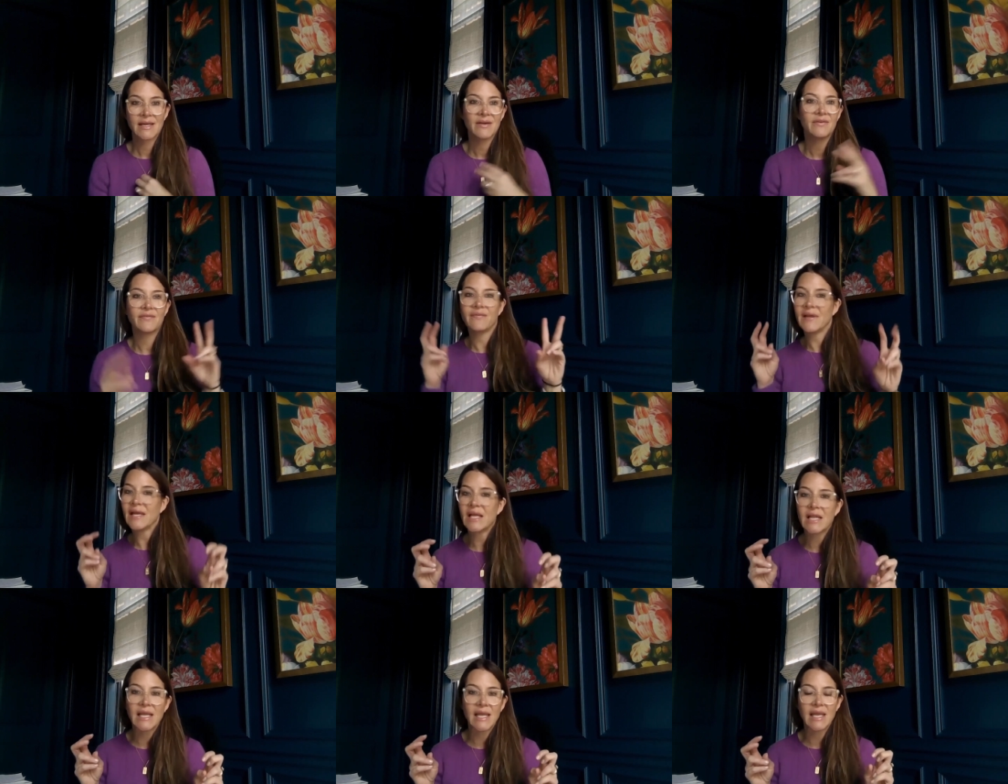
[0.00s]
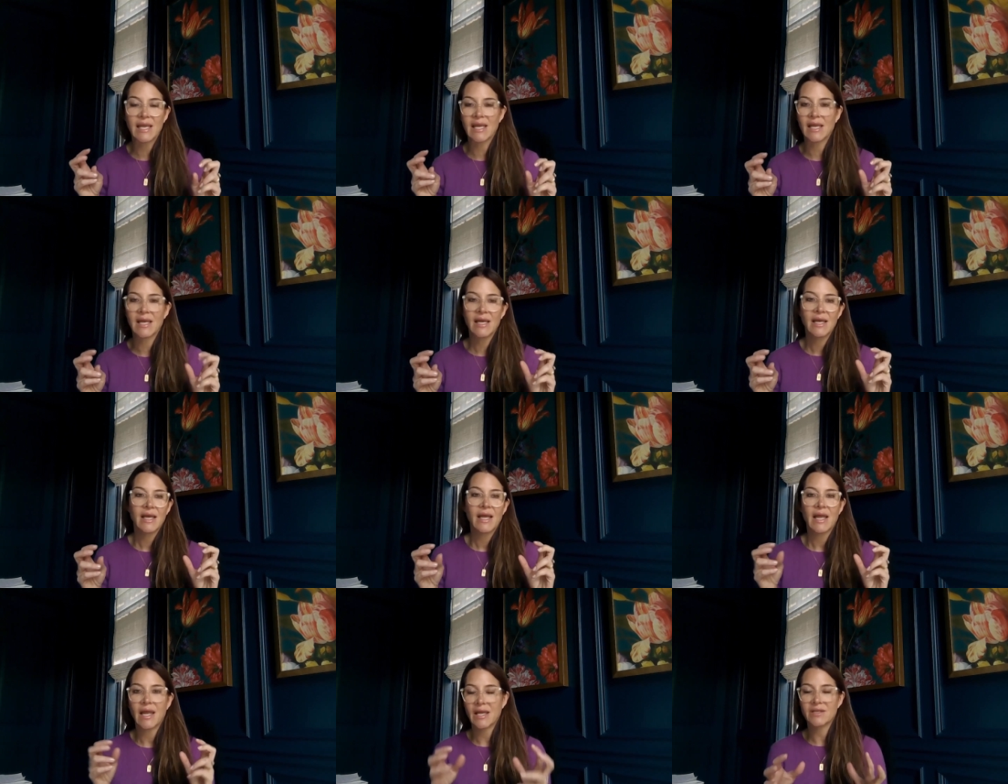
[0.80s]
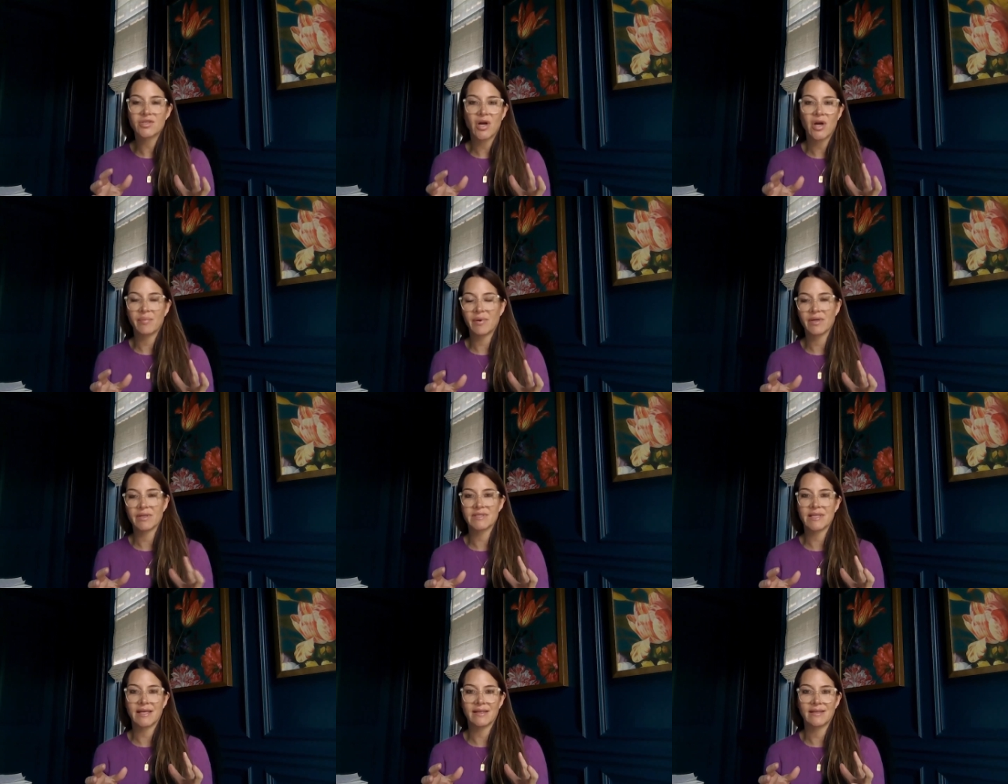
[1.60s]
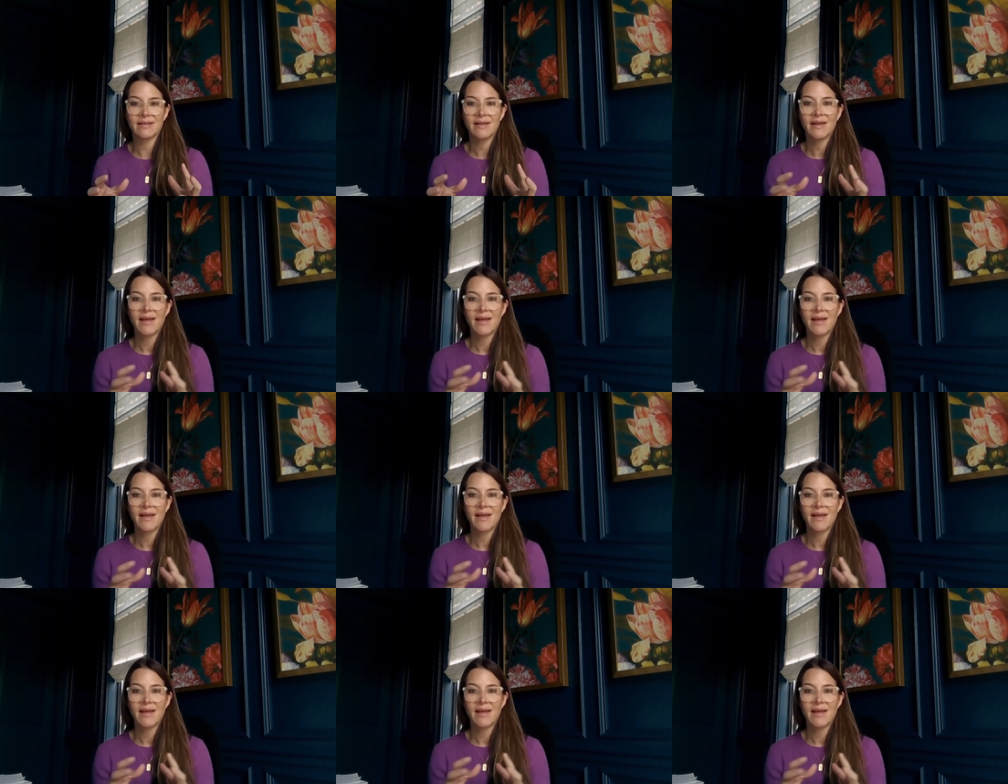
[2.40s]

feely HR person.